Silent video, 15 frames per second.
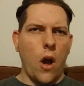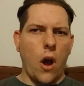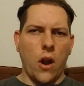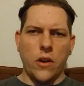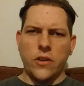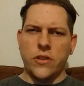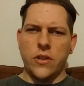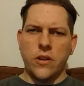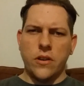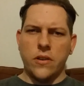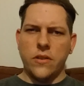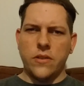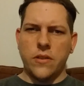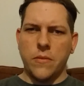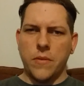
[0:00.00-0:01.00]

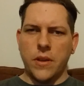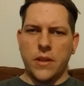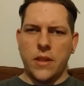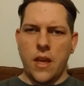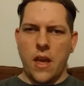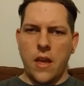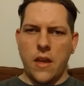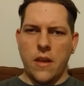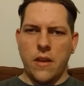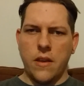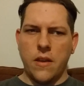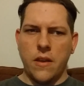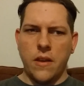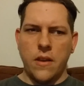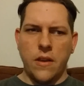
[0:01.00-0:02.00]
Archer or something like that.
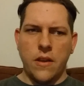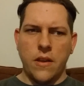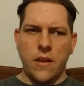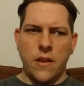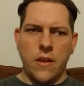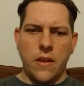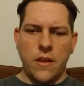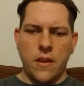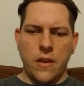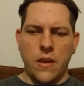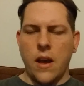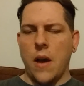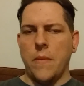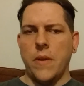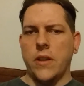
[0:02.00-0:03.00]

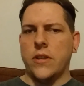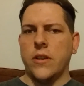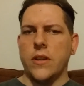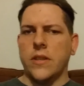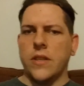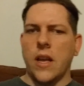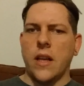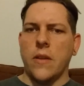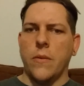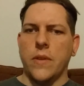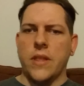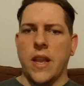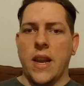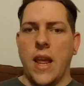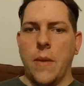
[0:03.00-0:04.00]
I'm not sure exactly
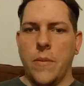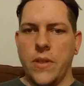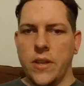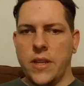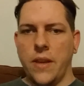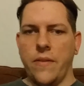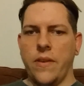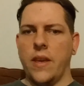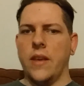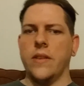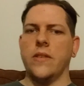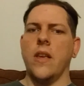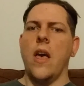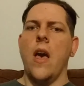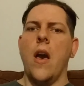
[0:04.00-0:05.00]
what the name of the TV
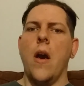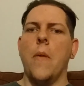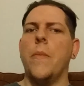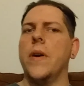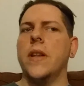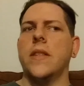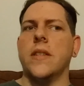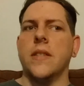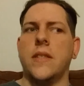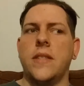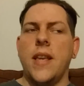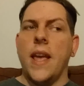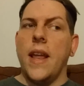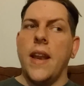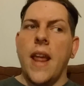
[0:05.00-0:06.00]
is, but it's a
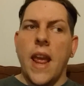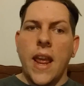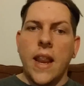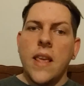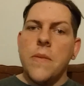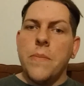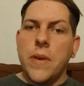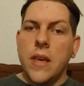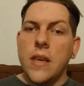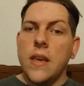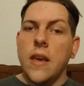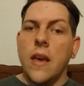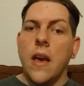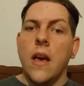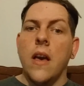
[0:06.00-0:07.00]

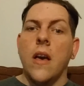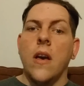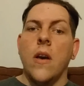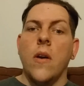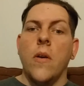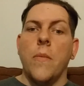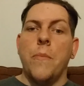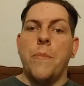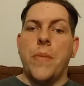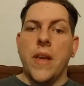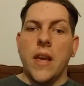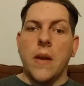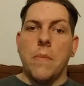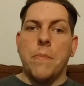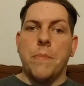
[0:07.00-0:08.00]
1080p
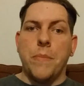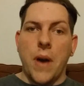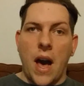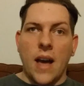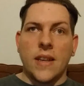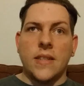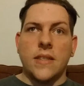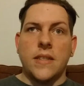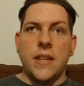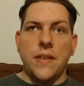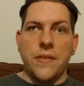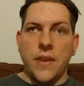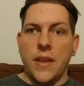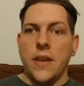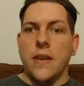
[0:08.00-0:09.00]
big box
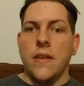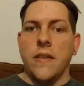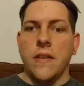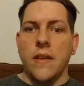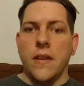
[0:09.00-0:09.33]
TV,